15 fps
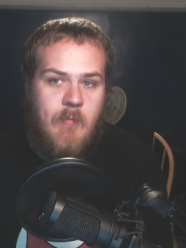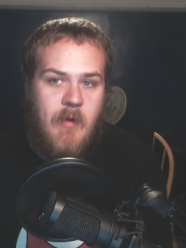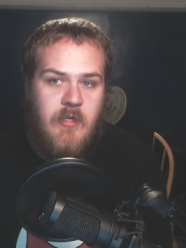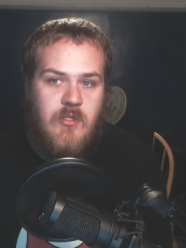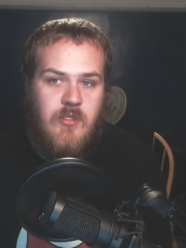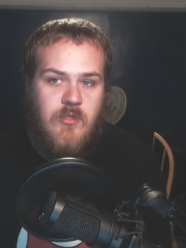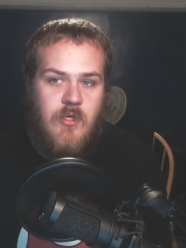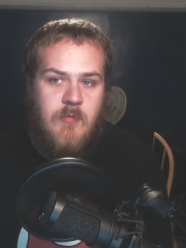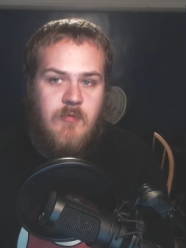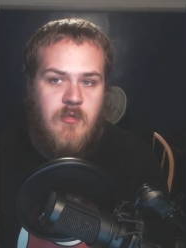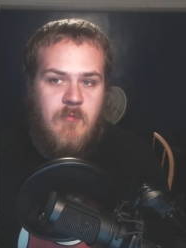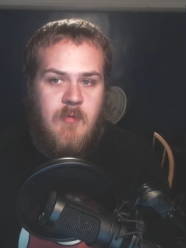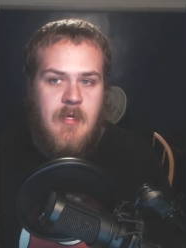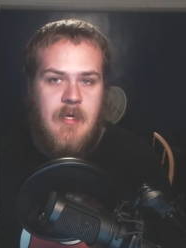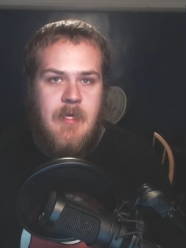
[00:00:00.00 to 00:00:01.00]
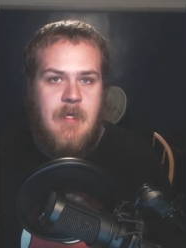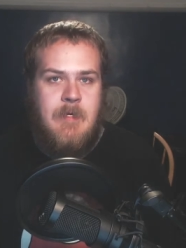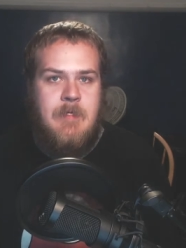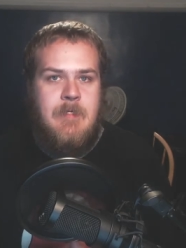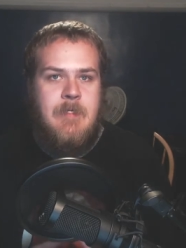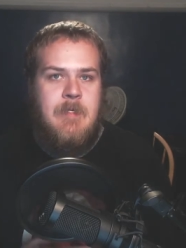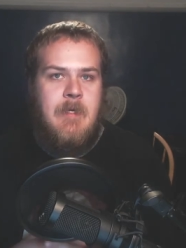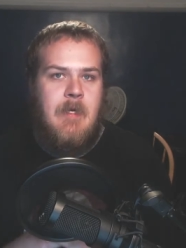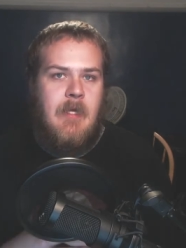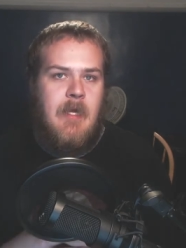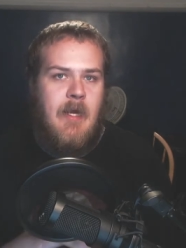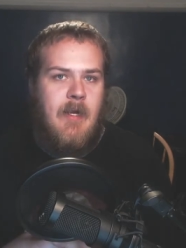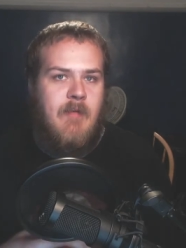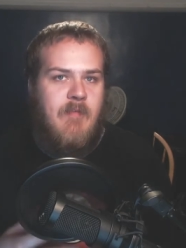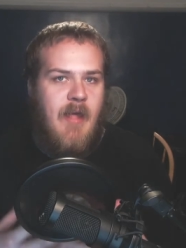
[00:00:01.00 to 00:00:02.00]
my stream to be
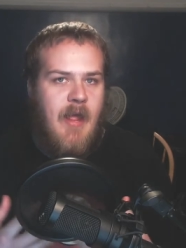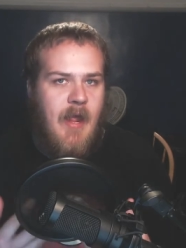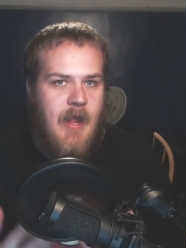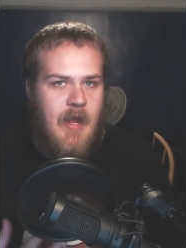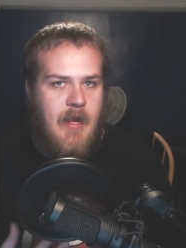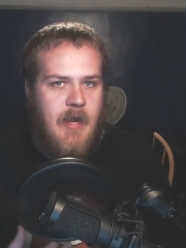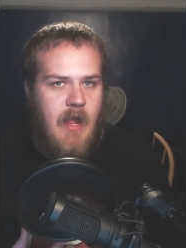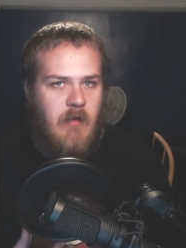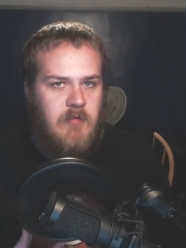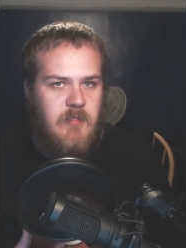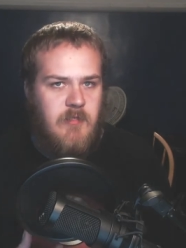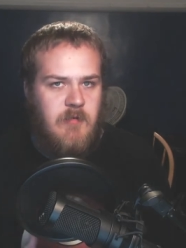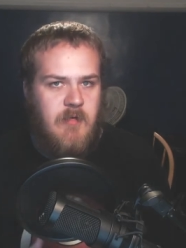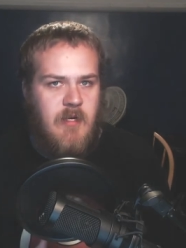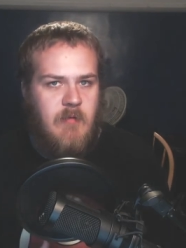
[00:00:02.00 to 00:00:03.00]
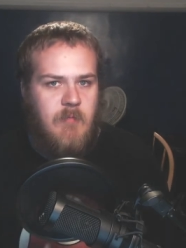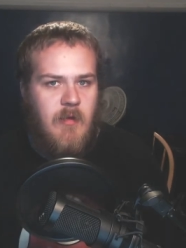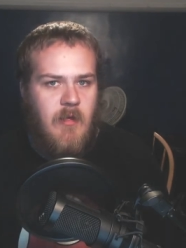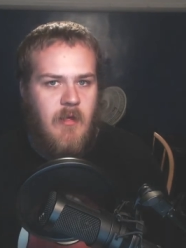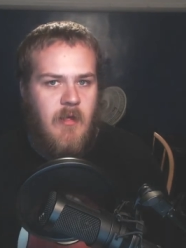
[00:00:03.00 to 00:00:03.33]
kind of a hangout stream.